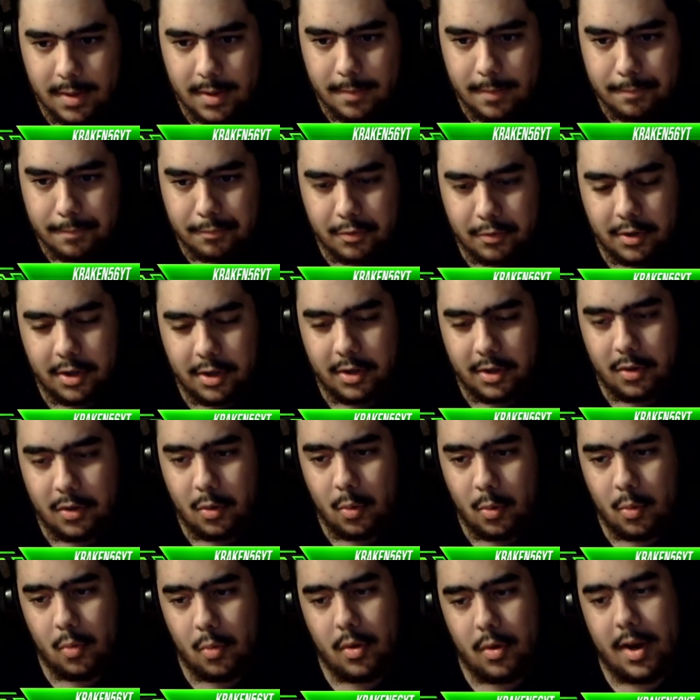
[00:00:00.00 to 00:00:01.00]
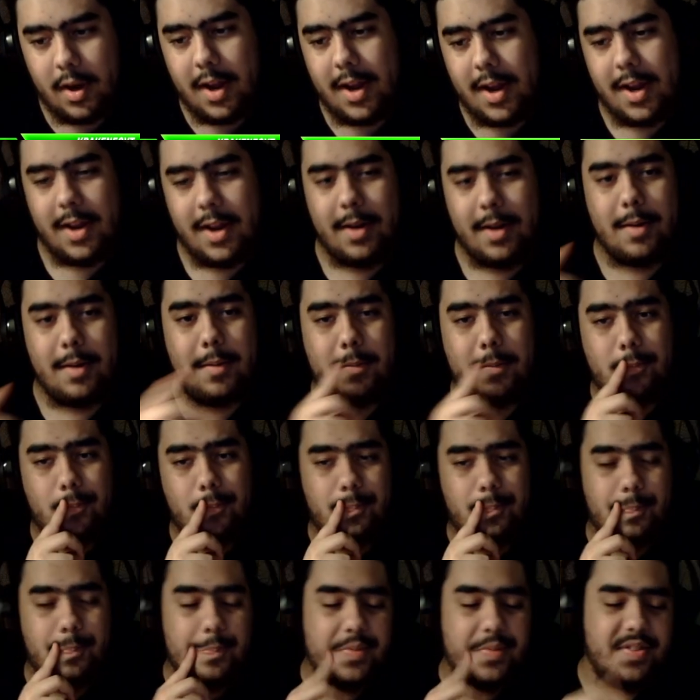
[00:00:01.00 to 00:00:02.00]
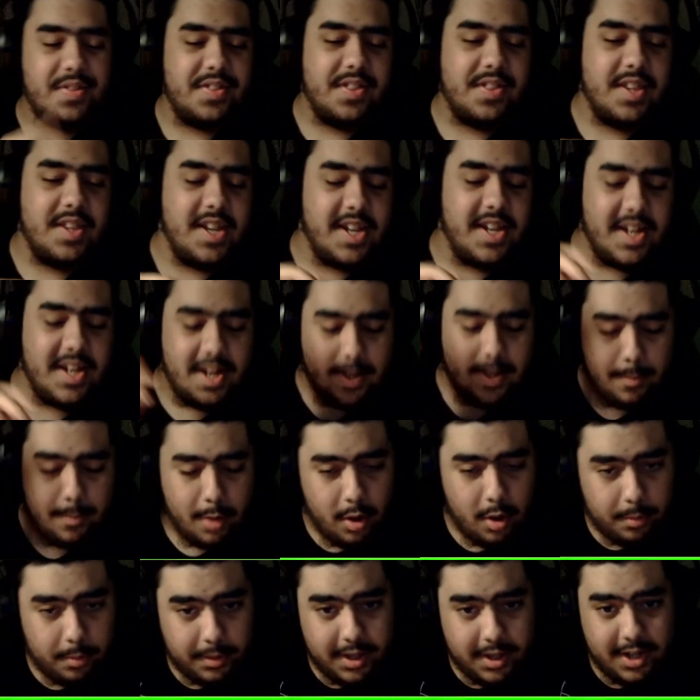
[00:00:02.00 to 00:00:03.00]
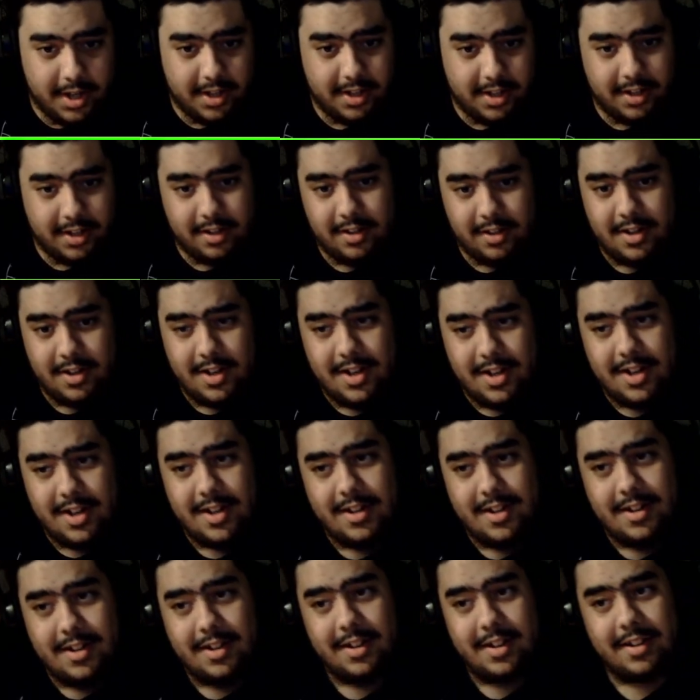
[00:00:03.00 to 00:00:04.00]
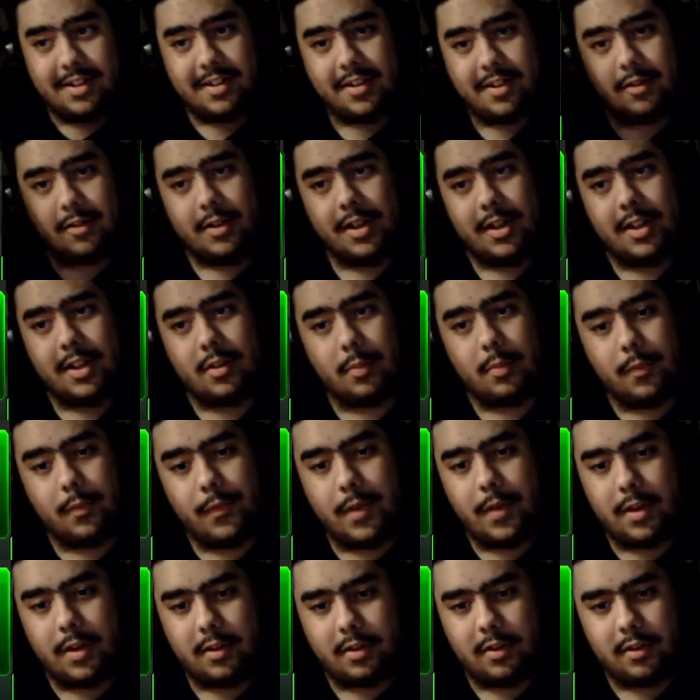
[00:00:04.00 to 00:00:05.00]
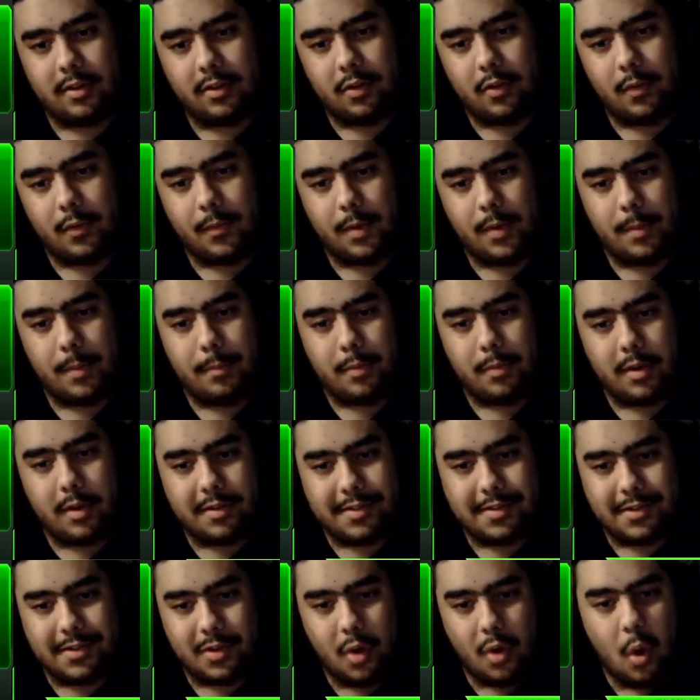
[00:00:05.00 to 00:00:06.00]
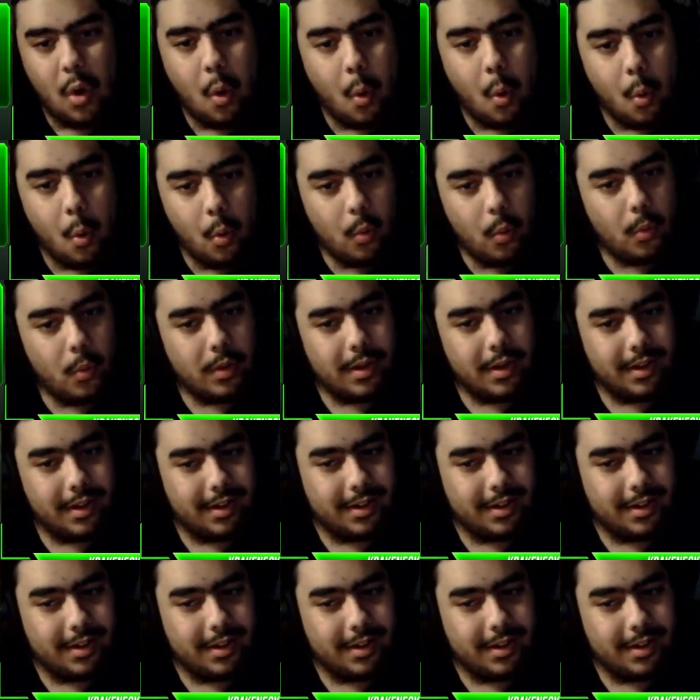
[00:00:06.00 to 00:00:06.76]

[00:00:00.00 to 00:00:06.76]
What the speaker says: Pretty cool. And the arm cannon is now enhanced with Phazon. So if I press and hold,